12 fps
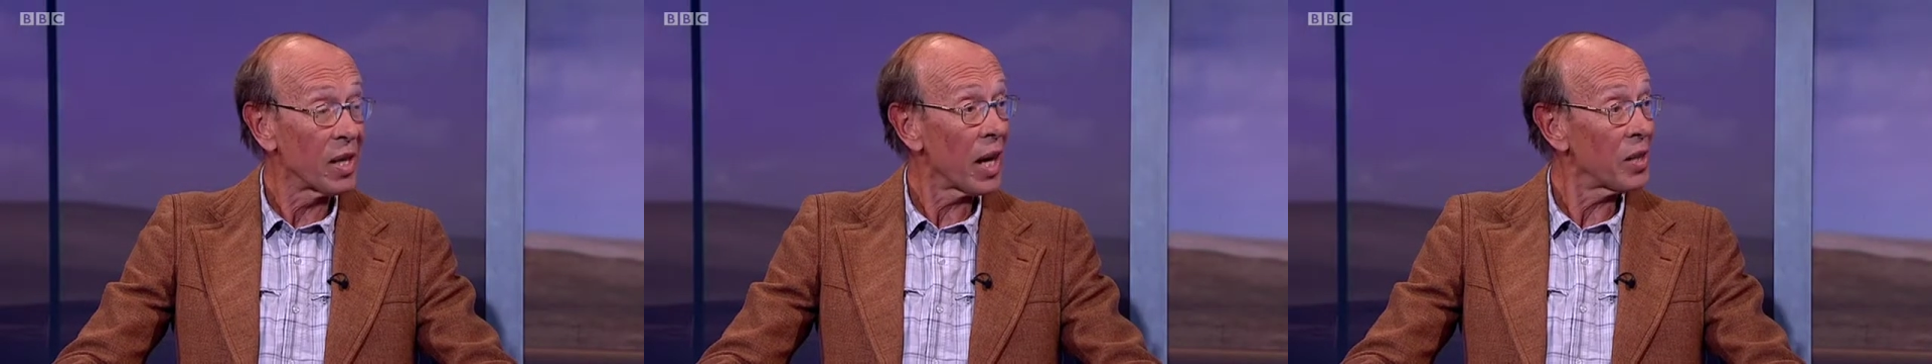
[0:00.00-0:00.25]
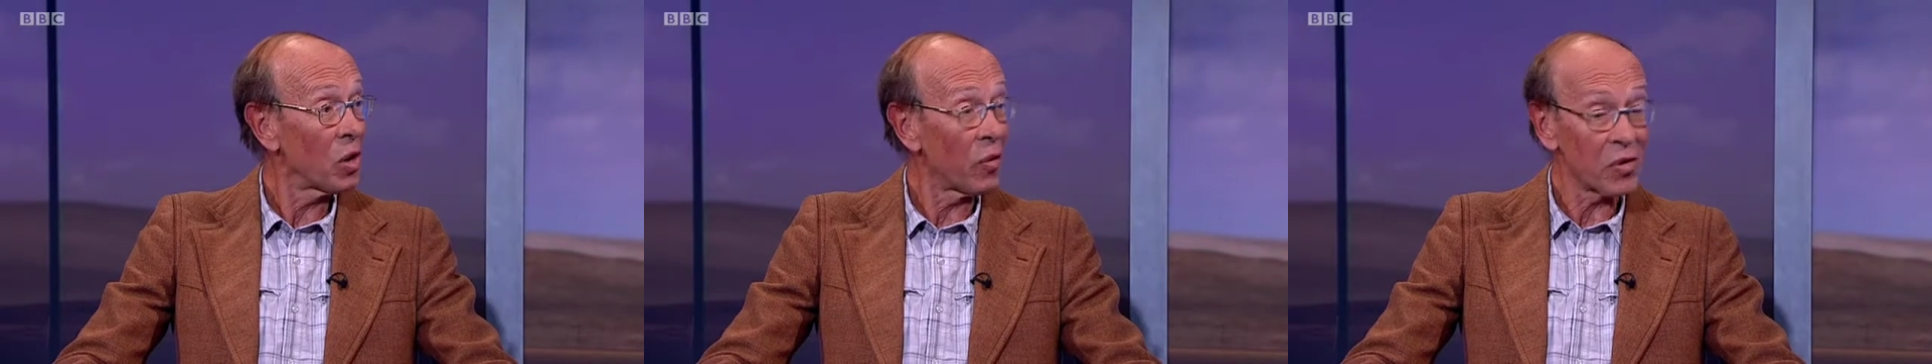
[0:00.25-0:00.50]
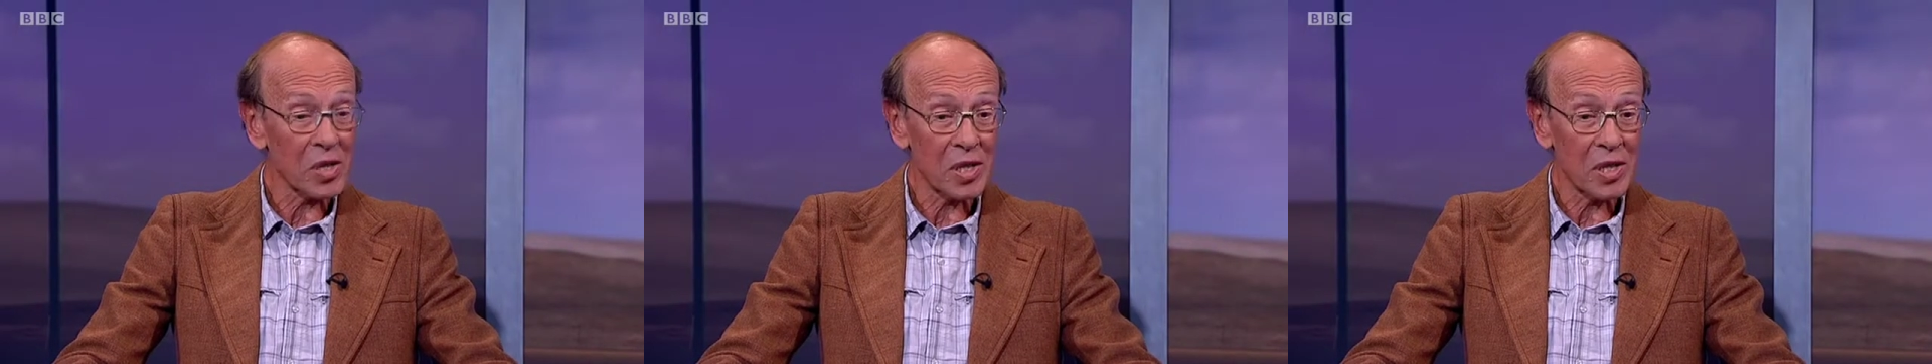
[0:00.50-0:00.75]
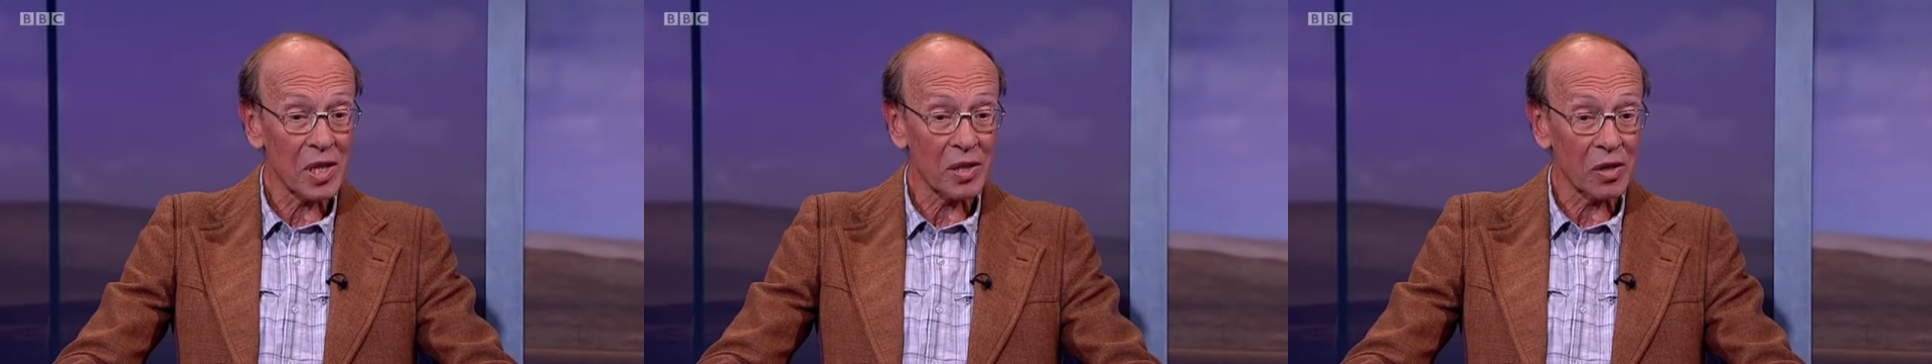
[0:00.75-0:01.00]
and it offers
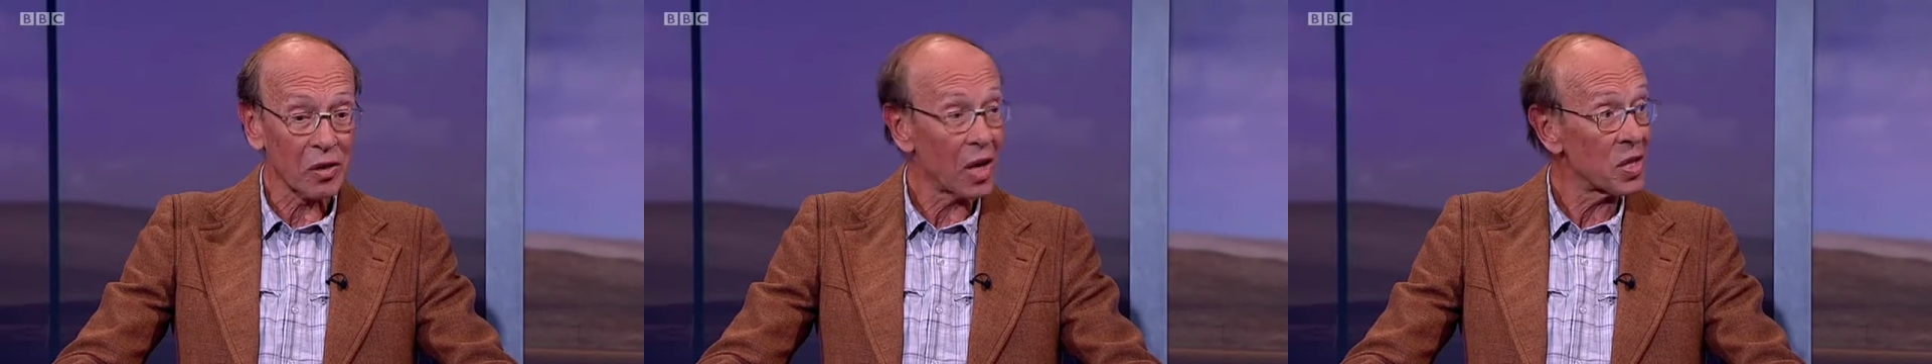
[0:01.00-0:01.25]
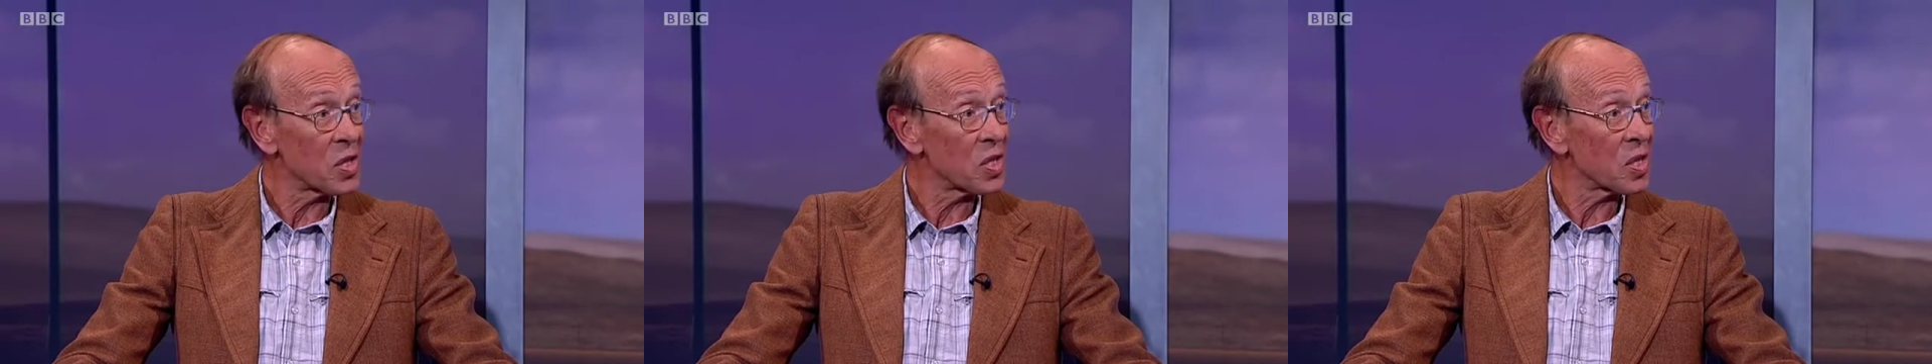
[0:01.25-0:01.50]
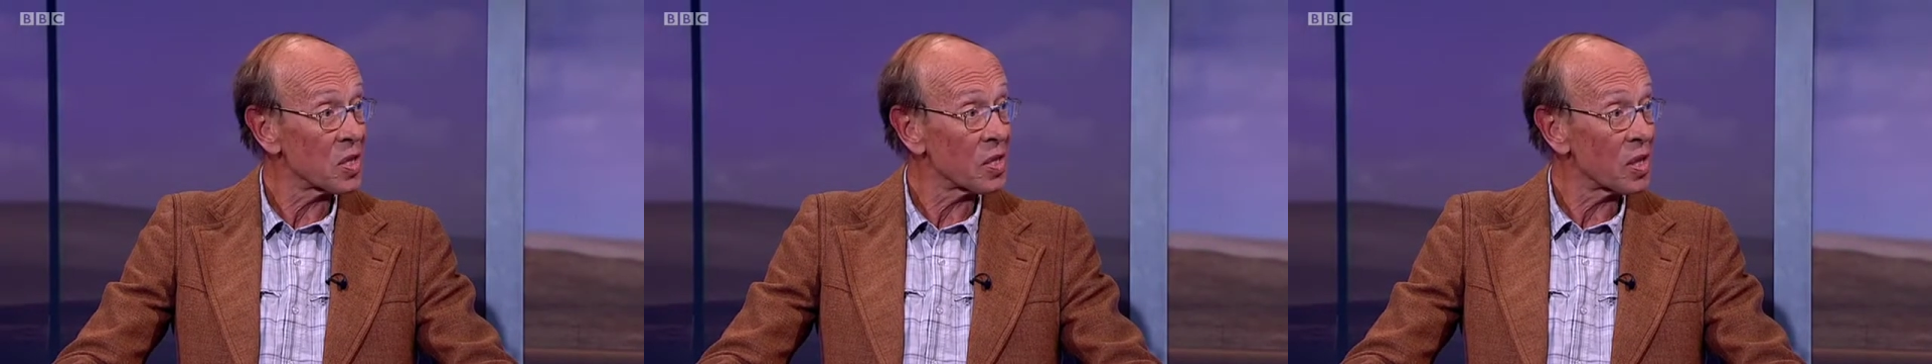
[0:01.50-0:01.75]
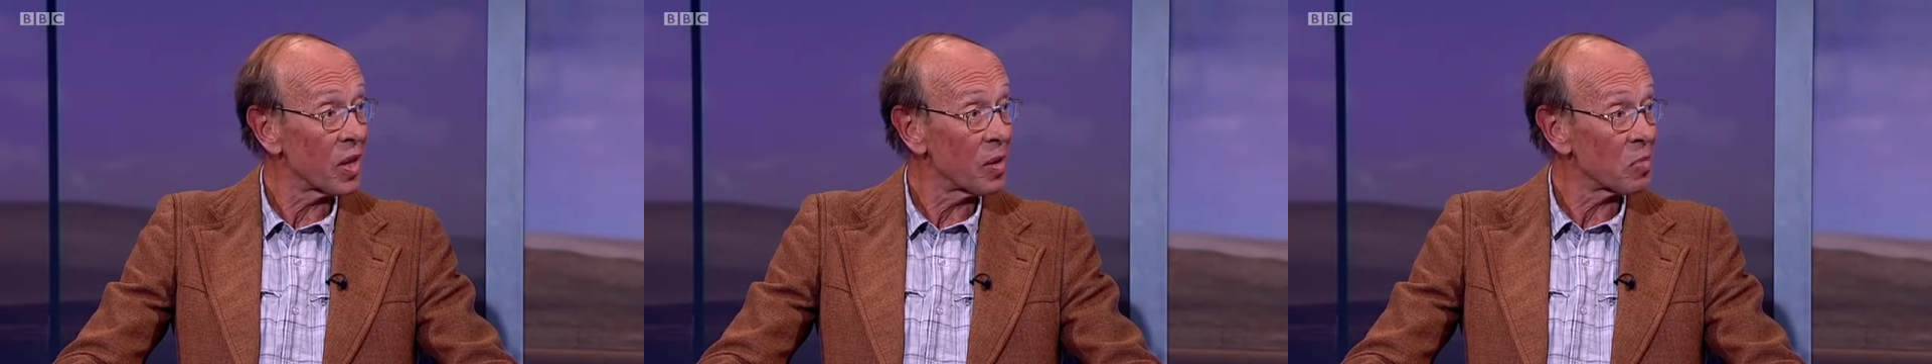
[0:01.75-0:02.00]
indeed the greatest
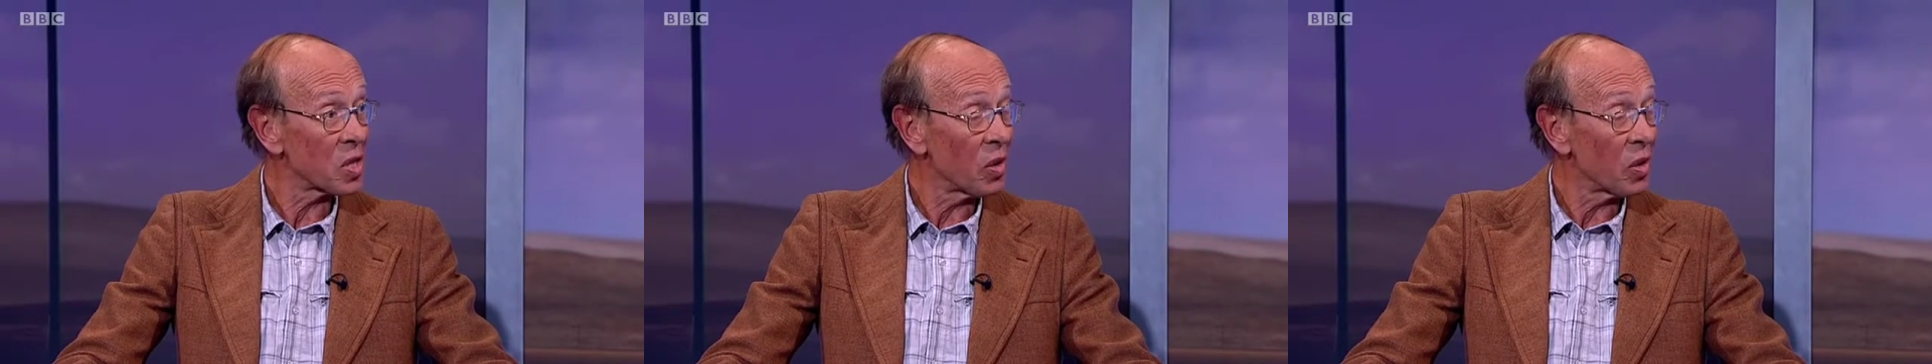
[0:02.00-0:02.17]
types